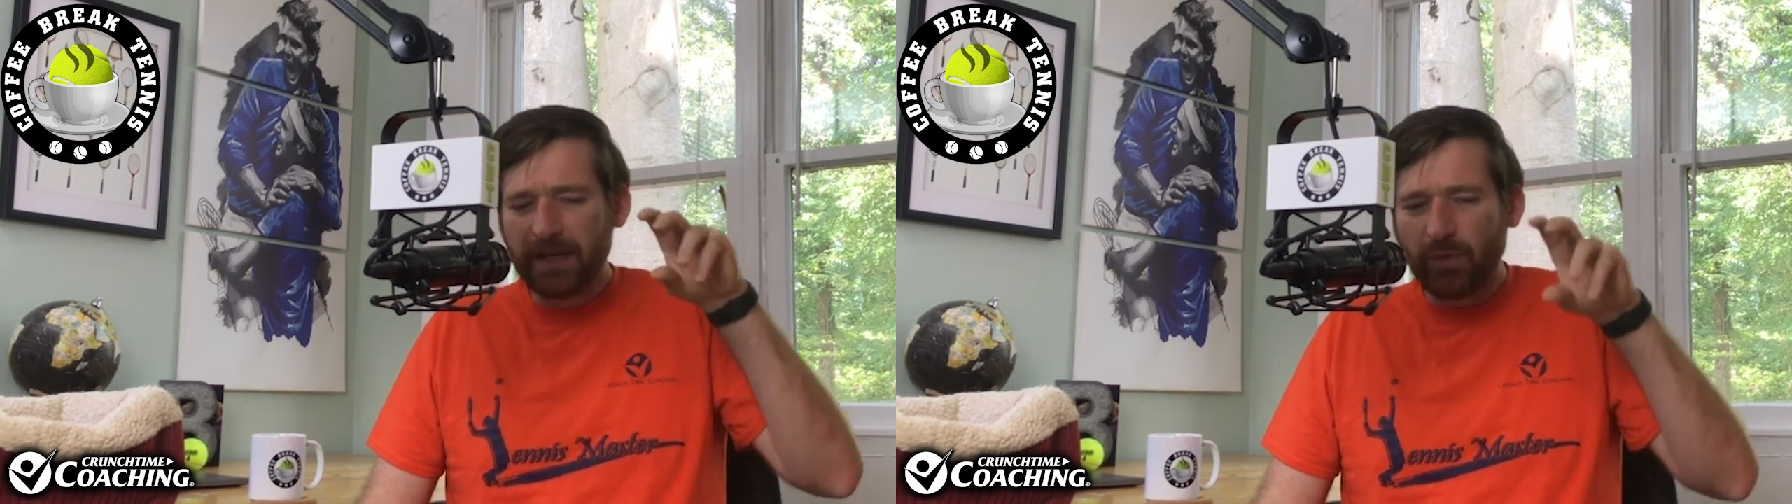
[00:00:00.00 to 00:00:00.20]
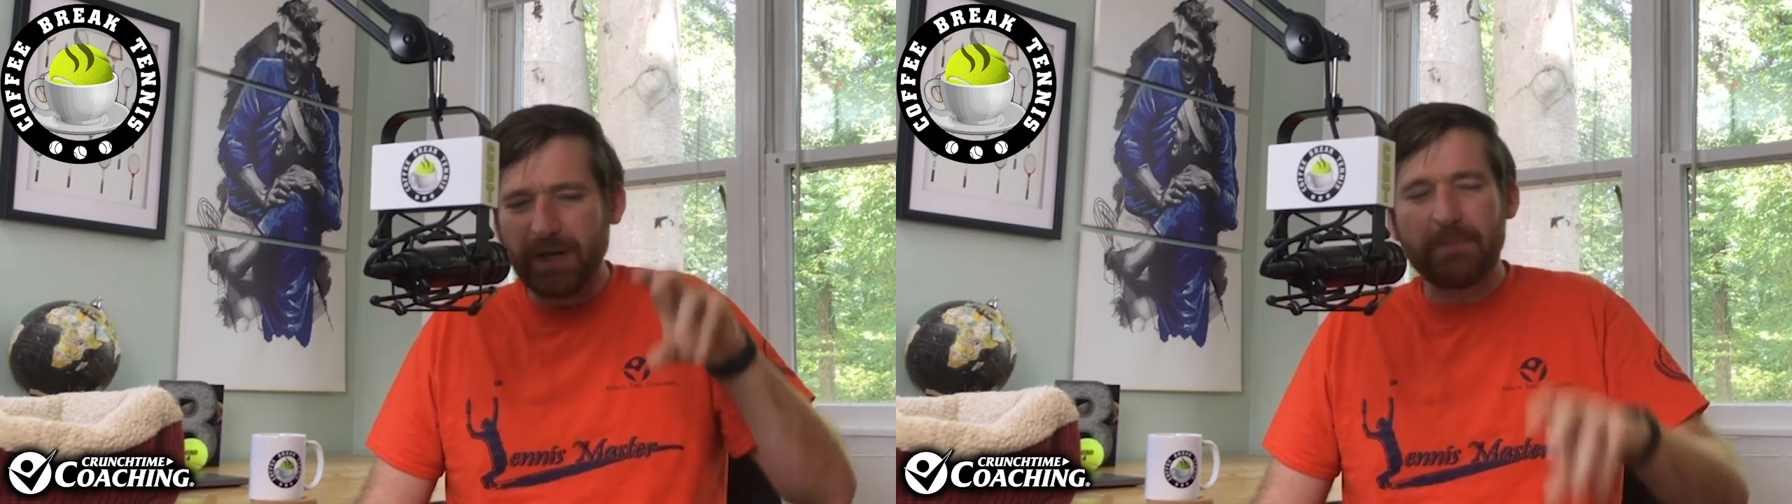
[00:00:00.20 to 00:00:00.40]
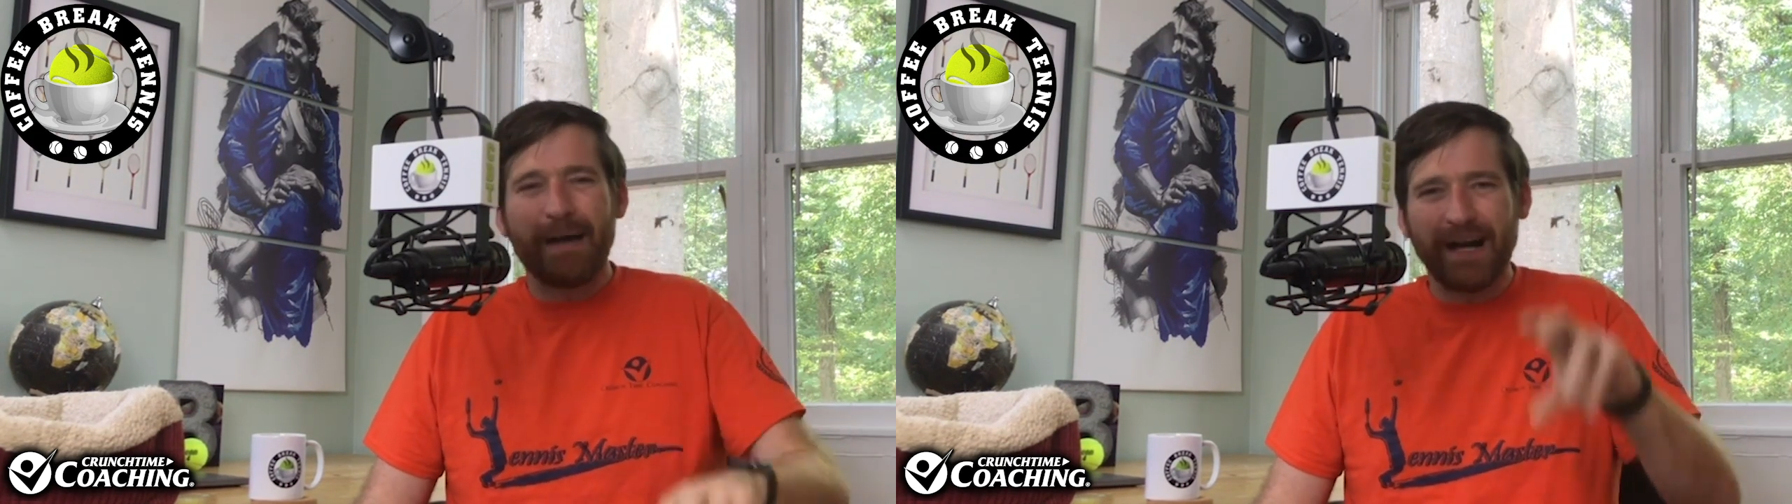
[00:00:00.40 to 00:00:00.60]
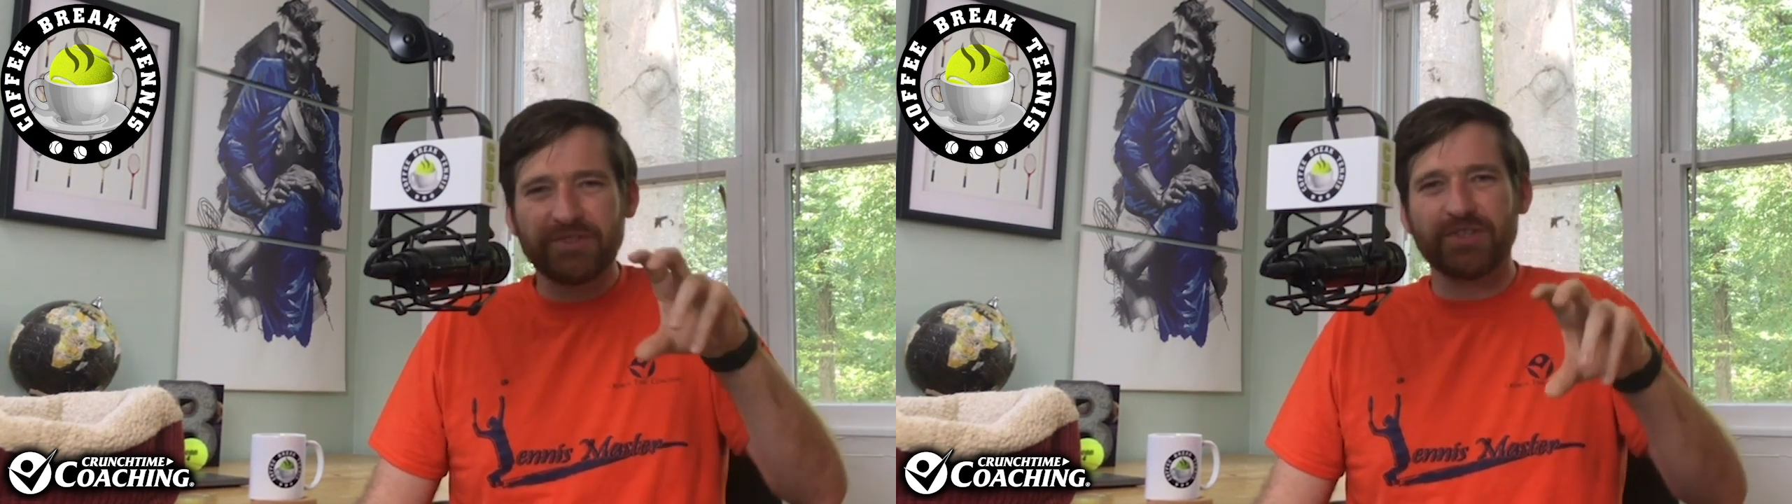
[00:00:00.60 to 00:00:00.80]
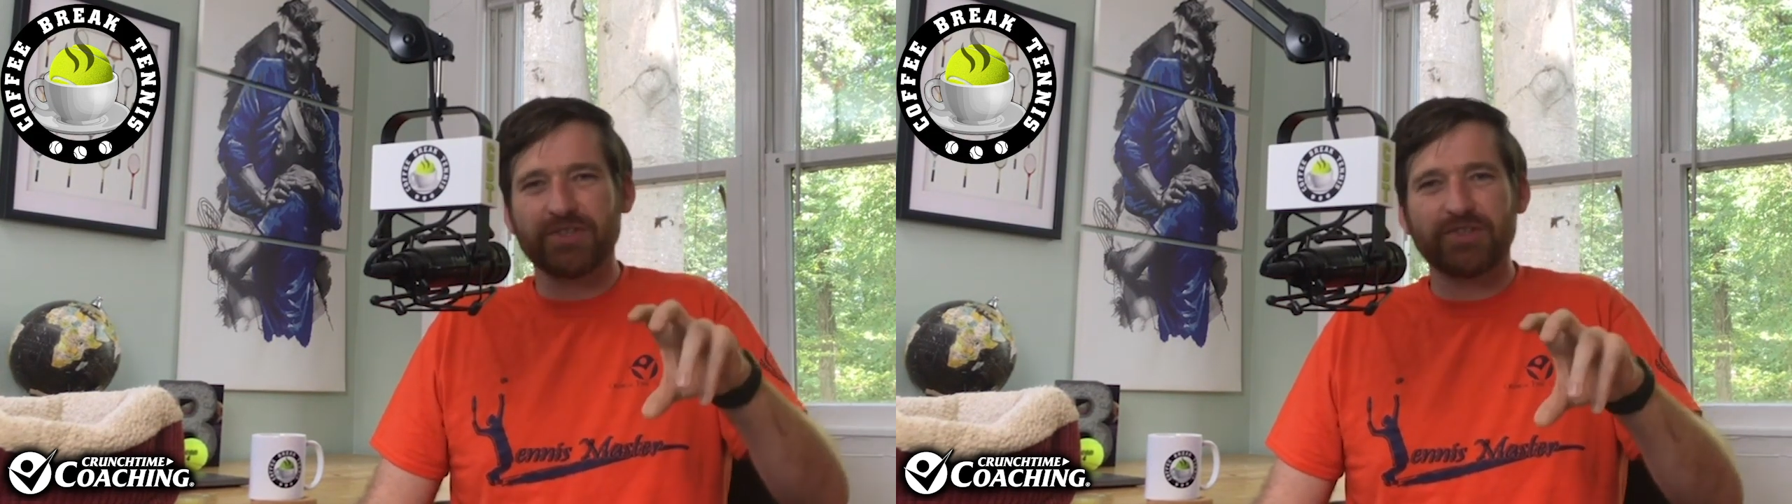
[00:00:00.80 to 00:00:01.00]
when it
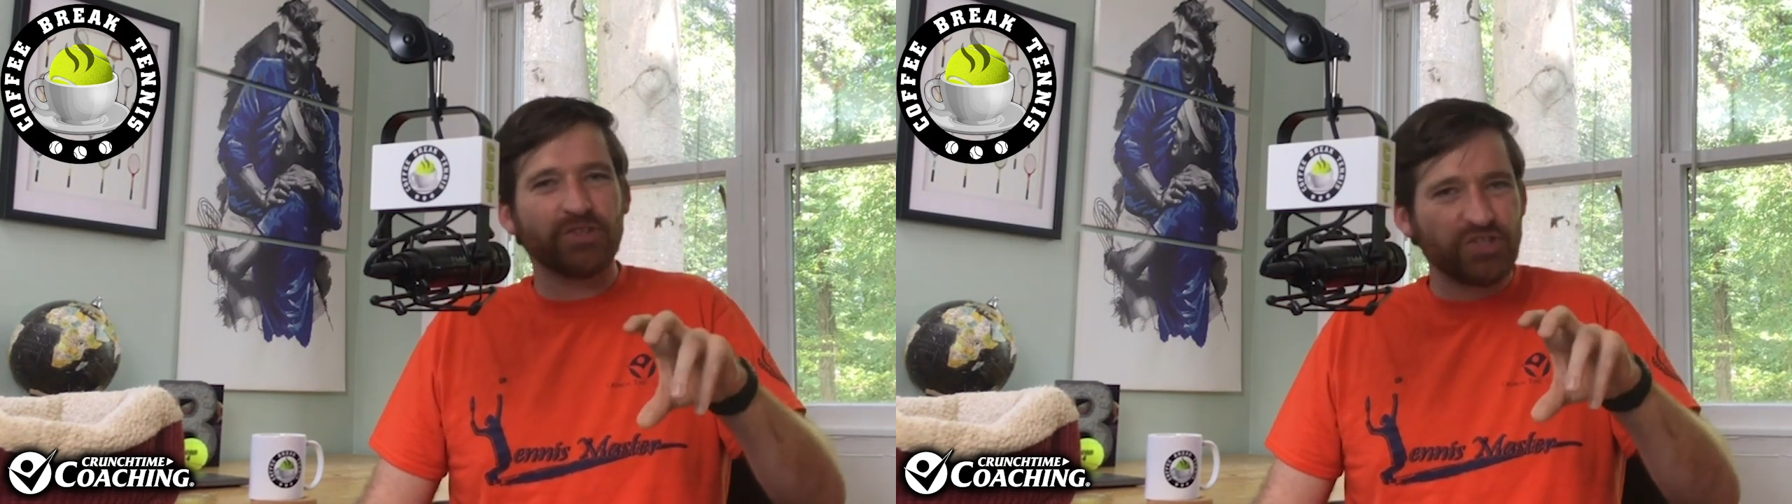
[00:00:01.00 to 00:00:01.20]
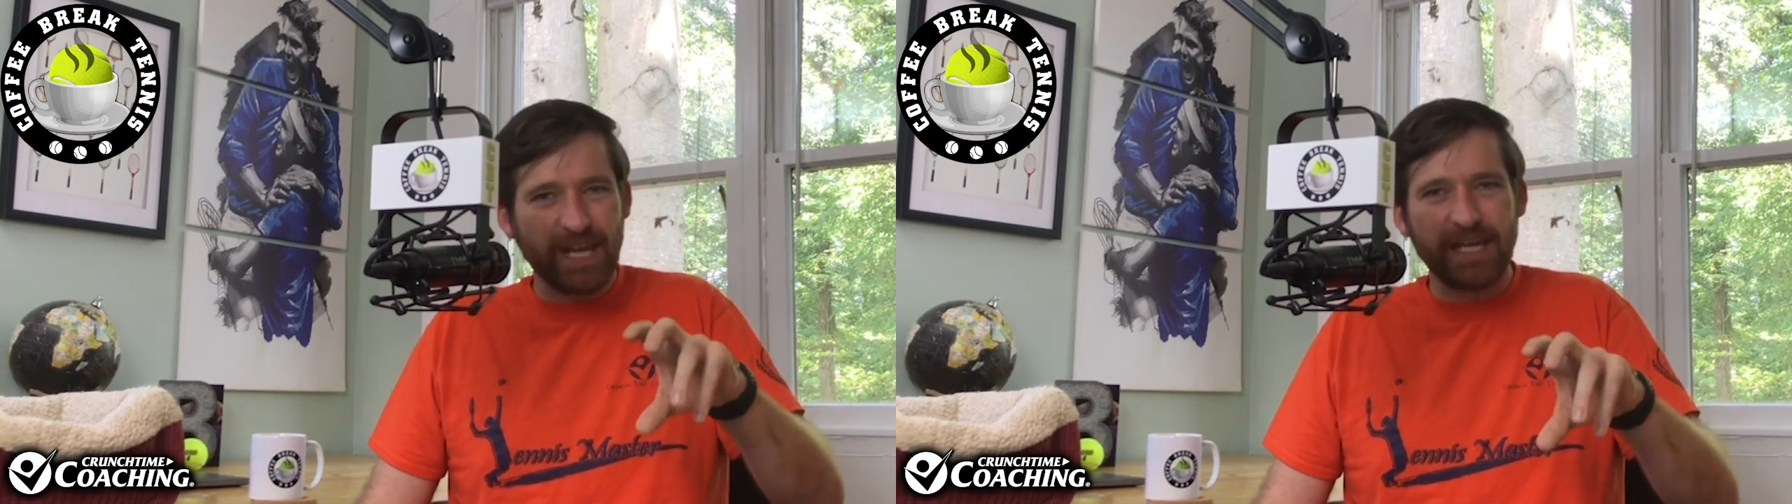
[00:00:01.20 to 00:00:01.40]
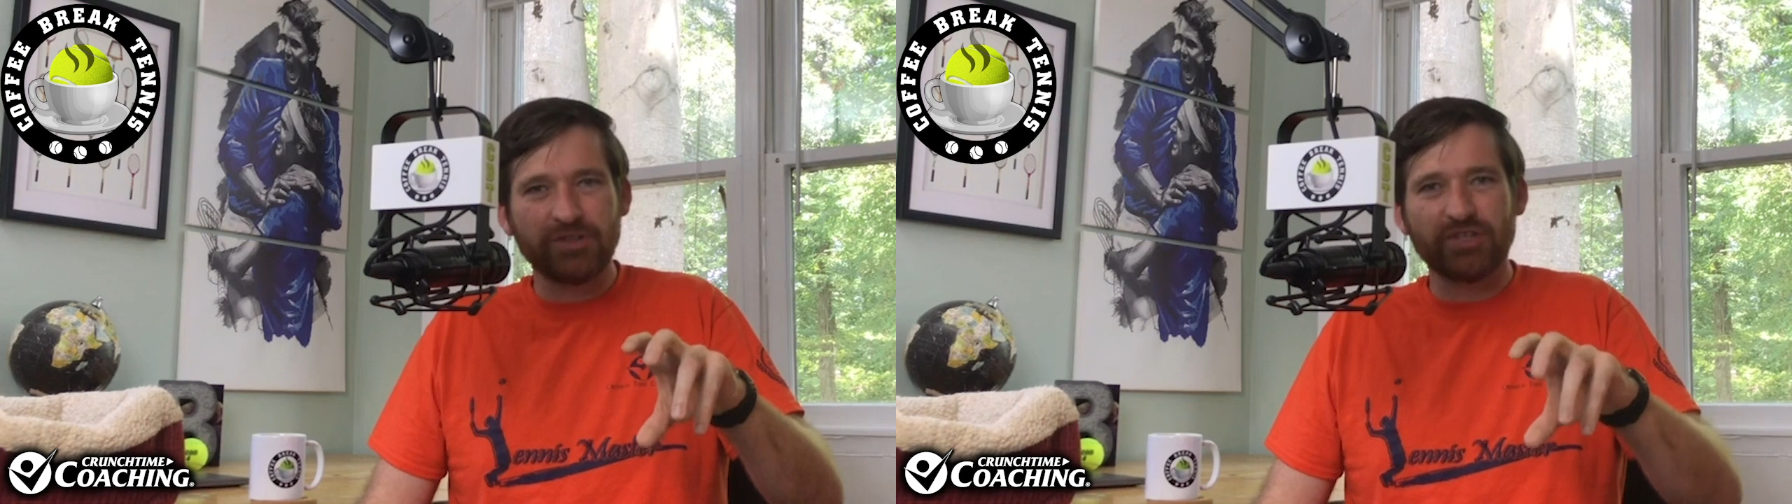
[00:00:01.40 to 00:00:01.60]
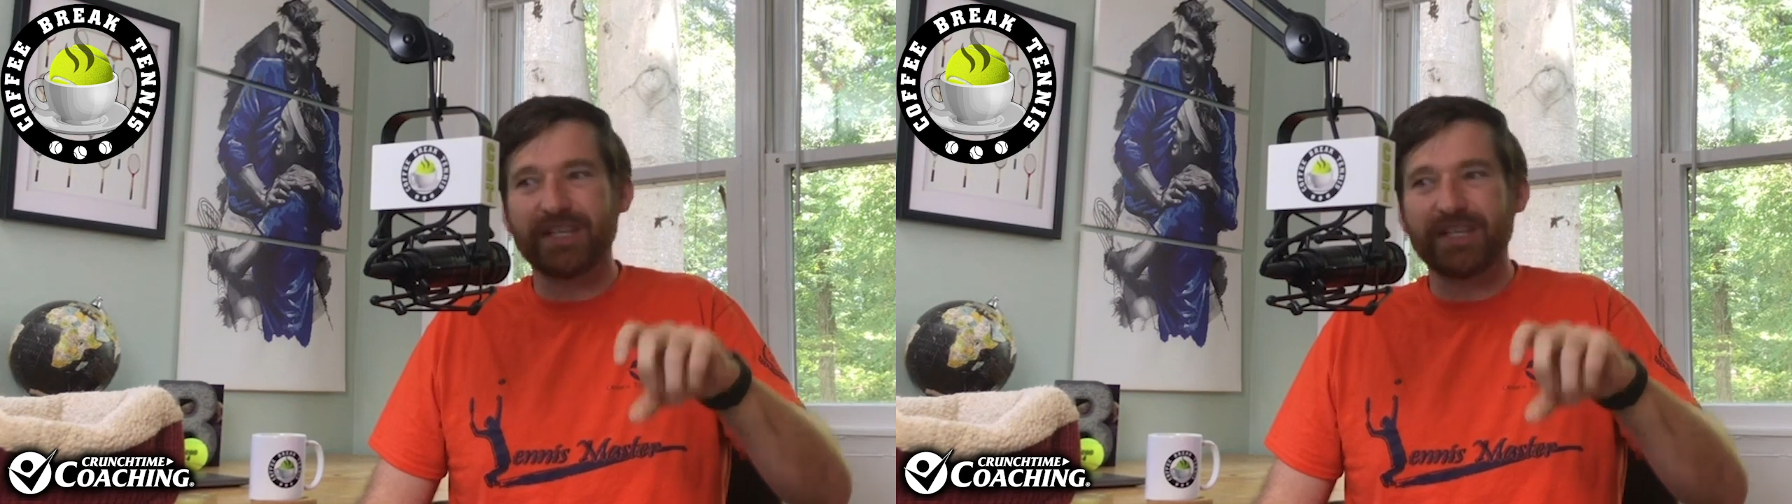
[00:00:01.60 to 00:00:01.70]
bounces, the change